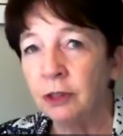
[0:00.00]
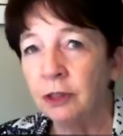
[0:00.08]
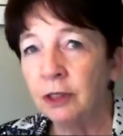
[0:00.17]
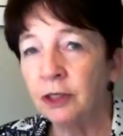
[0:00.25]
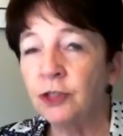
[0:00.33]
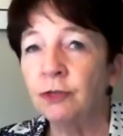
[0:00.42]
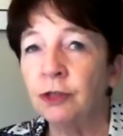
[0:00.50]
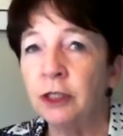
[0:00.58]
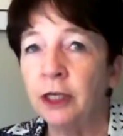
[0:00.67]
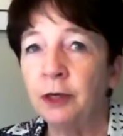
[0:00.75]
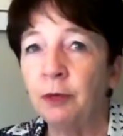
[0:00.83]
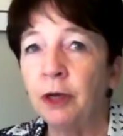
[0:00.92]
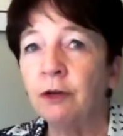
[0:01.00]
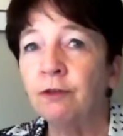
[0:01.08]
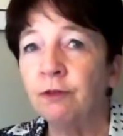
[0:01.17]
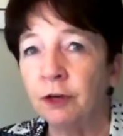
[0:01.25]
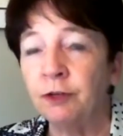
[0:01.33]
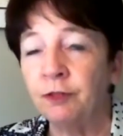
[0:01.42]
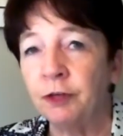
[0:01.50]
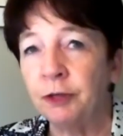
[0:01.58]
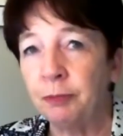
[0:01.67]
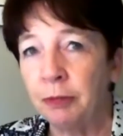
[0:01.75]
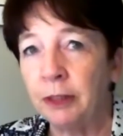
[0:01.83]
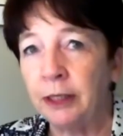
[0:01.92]
And so today we are very, very
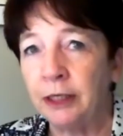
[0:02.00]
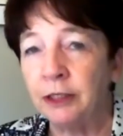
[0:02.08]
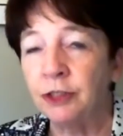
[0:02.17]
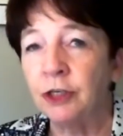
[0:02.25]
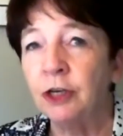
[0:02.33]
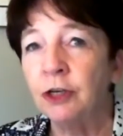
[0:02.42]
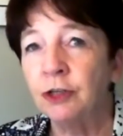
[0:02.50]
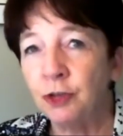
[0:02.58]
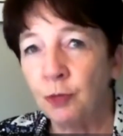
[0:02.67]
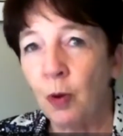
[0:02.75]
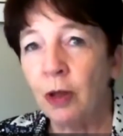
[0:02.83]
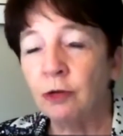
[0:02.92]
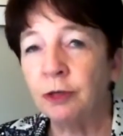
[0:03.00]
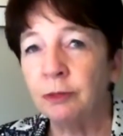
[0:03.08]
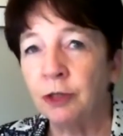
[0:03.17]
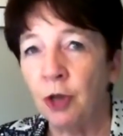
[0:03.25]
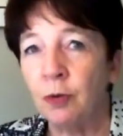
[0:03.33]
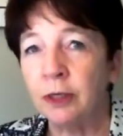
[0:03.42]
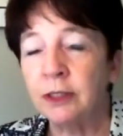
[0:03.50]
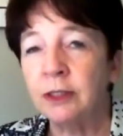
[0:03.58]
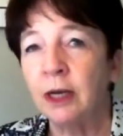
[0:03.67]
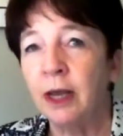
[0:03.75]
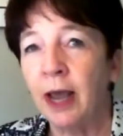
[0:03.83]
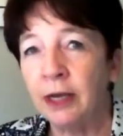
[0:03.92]
pleased to welcome Lois
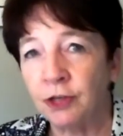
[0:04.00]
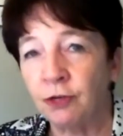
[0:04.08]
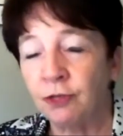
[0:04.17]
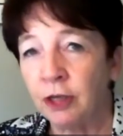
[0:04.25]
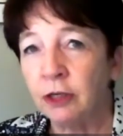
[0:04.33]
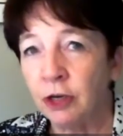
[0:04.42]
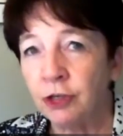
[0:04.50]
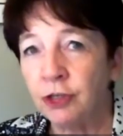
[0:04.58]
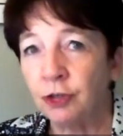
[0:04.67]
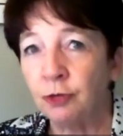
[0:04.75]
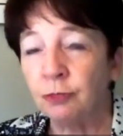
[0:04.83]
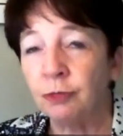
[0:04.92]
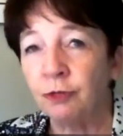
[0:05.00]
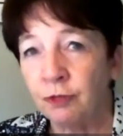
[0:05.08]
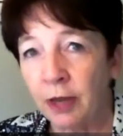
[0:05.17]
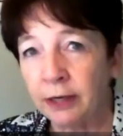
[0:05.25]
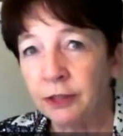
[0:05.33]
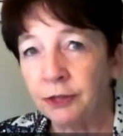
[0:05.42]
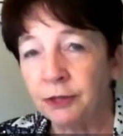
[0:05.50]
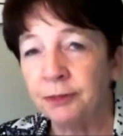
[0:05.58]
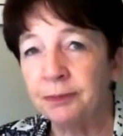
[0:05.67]
as our theological reflector.